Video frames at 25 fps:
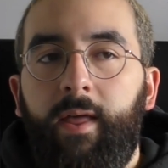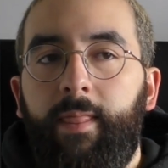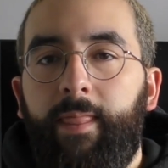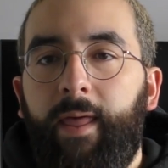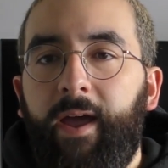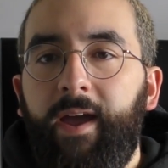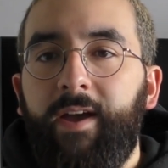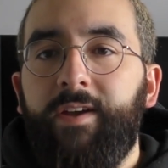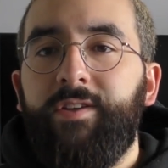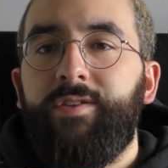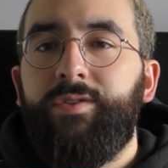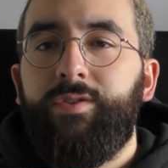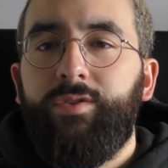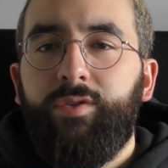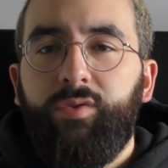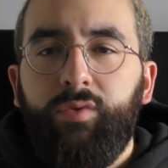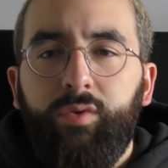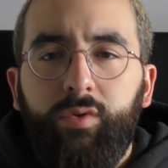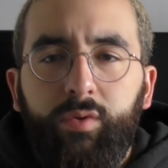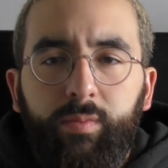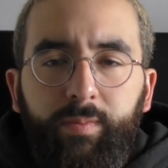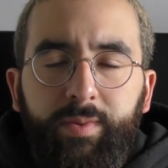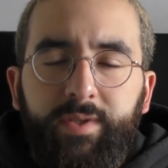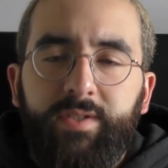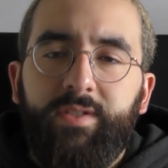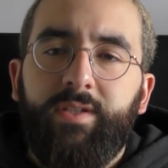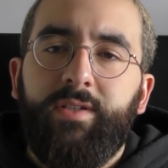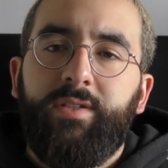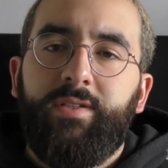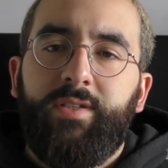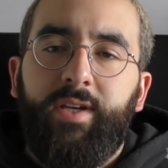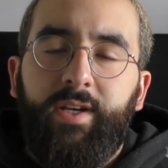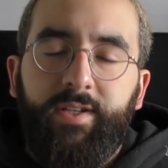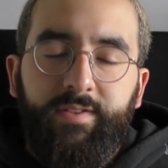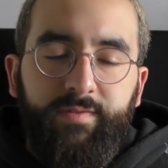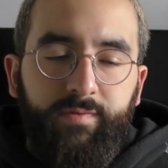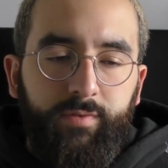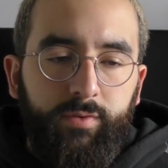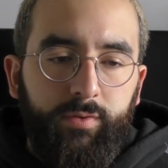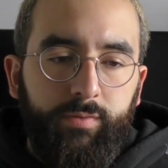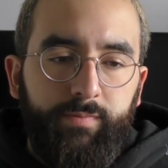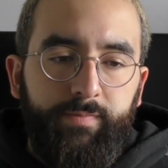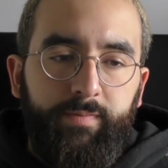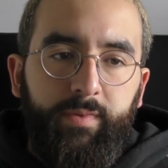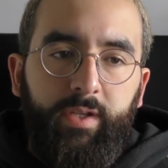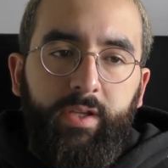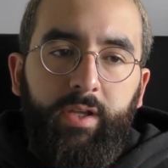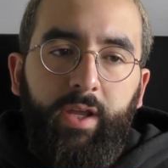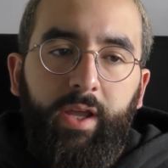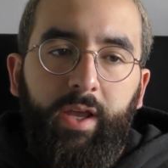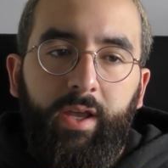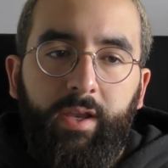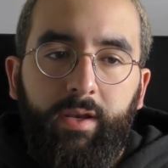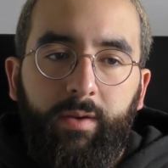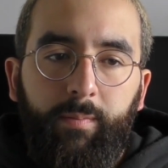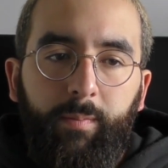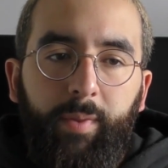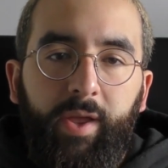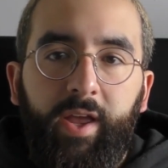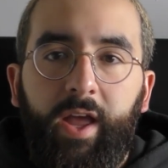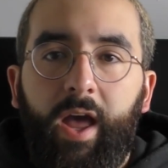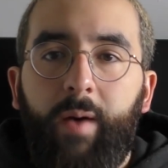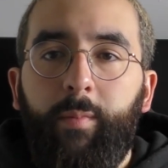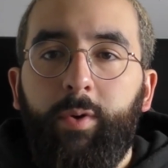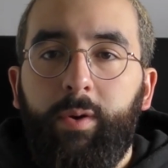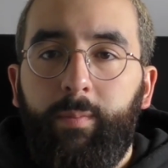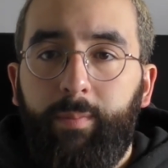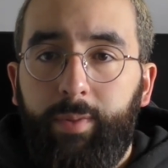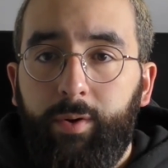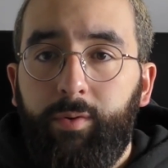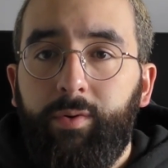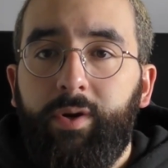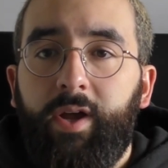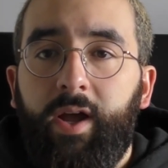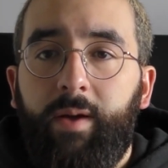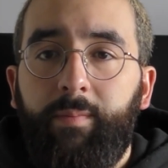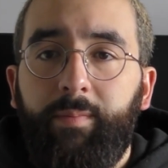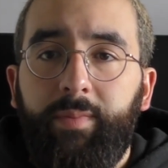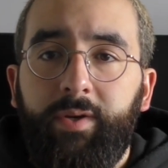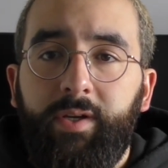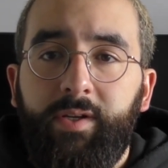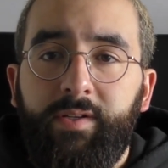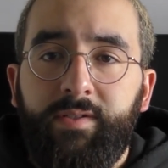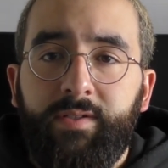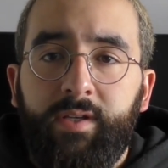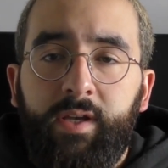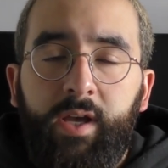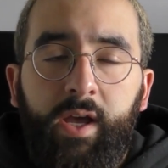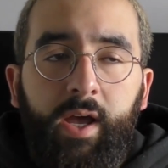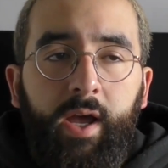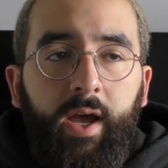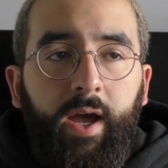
they are super successful in being able to build companies.